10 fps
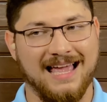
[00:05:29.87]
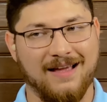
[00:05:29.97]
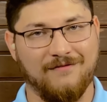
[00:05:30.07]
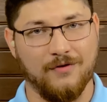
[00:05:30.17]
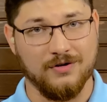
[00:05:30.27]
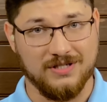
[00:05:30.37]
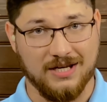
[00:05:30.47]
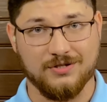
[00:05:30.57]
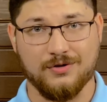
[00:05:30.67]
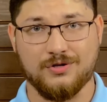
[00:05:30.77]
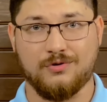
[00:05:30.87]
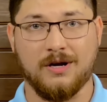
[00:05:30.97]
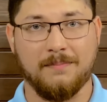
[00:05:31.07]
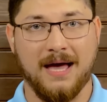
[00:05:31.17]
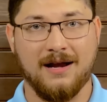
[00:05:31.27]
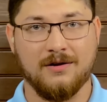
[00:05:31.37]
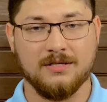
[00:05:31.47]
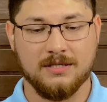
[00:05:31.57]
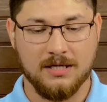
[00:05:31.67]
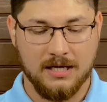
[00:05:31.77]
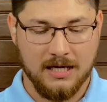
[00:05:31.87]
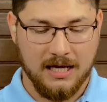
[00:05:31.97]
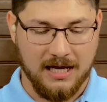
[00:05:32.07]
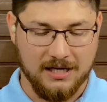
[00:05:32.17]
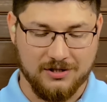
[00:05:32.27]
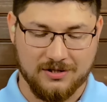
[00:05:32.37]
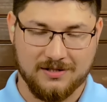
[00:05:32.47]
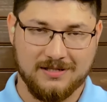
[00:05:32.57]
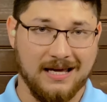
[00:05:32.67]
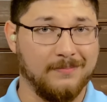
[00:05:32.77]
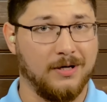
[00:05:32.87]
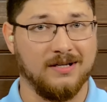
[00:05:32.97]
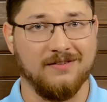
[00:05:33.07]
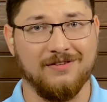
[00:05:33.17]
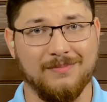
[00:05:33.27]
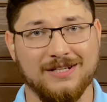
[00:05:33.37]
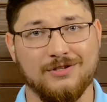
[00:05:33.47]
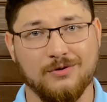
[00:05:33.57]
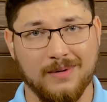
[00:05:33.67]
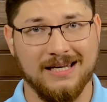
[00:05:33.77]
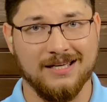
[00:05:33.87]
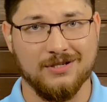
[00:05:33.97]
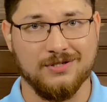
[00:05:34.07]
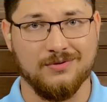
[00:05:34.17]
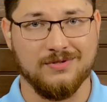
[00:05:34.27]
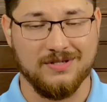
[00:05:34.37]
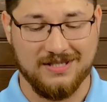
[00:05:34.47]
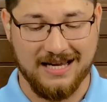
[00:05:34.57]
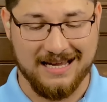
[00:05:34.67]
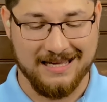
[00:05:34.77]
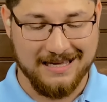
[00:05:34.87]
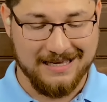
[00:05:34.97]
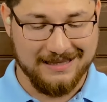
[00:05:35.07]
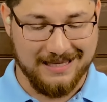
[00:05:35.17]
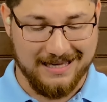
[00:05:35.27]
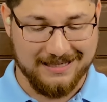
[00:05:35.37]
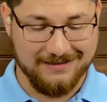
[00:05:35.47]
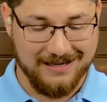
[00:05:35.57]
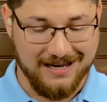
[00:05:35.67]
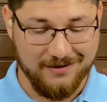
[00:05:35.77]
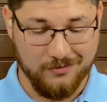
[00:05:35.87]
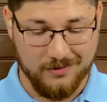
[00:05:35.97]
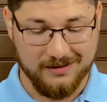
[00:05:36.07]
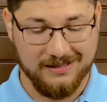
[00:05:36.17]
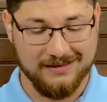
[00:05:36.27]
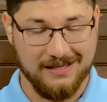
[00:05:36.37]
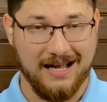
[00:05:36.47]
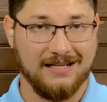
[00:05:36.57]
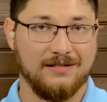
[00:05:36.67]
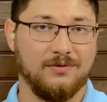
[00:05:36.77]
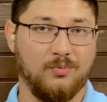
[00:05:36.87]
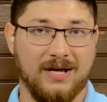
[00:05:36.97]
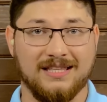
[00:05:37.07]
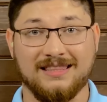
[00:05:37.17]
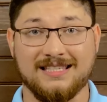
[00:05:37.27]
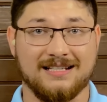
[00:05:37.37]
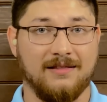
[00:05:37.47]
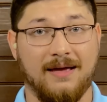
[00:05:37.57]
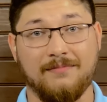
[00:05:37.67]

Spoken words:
For denser string patterns, it just kept on giving me too many issues to say that I really liked the way that this clamp